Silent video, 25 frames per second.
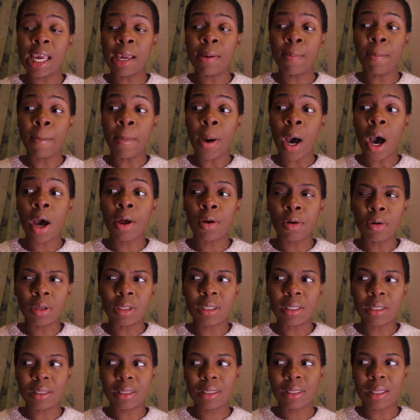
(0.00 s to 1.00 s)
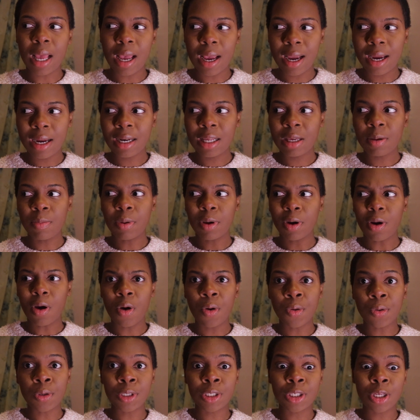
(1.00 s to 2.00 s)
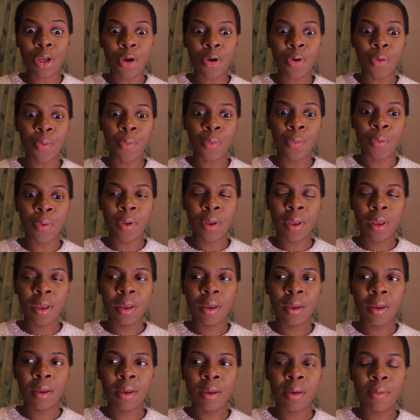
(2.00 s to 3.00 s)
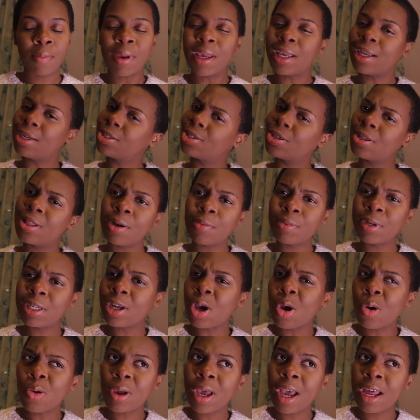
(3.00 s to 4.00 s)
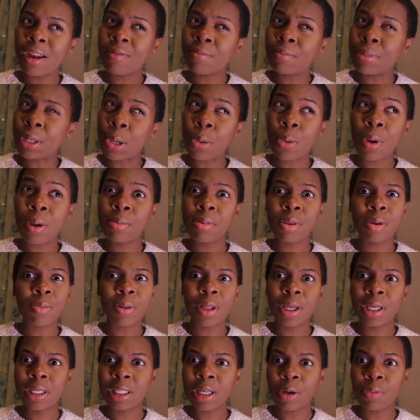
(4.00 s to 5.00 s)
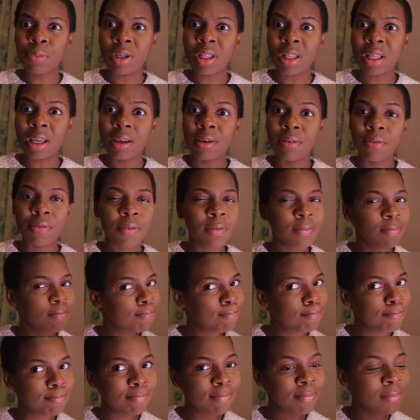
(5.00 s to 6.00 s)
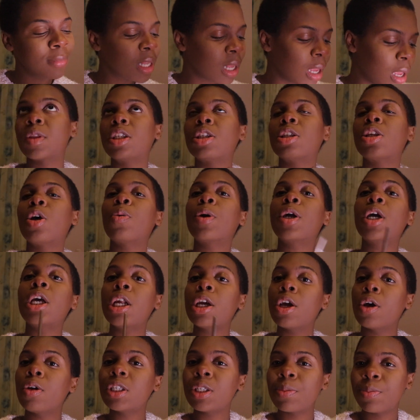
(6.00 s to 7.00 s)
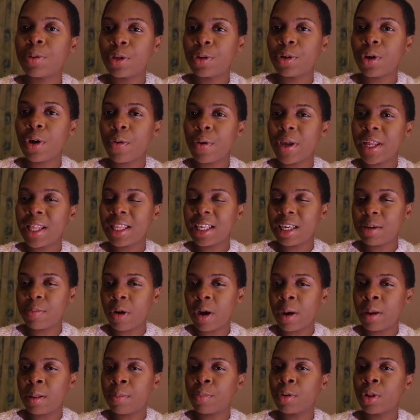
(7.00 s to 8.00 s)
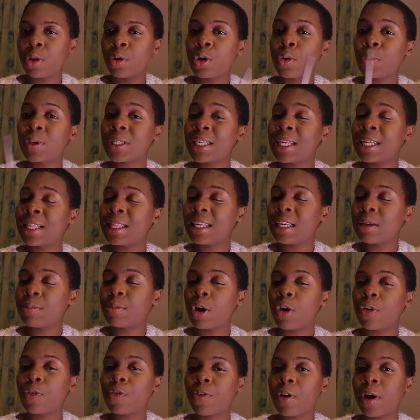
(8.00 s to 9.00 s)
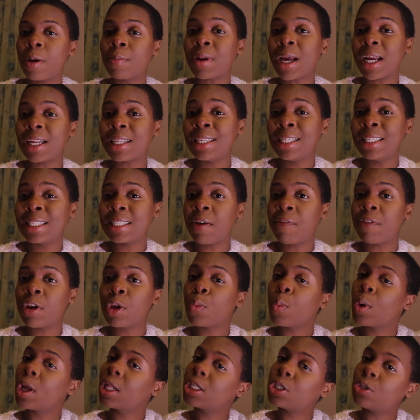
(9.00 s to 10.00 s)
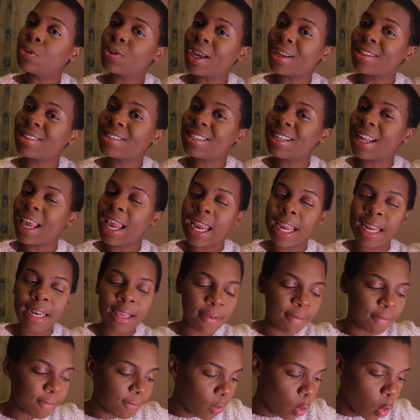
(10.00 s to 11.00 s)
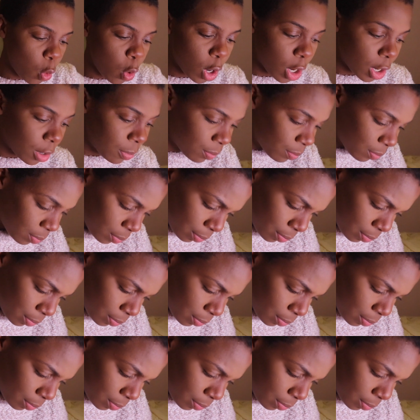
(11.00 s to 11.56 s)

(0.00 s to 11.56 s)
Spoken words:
a modern society, but also making sure that we don't kind of blow up the place that we live. So we're gonna go to Pluto in Libra, and Pluto was in Libra from 1971 to 1984.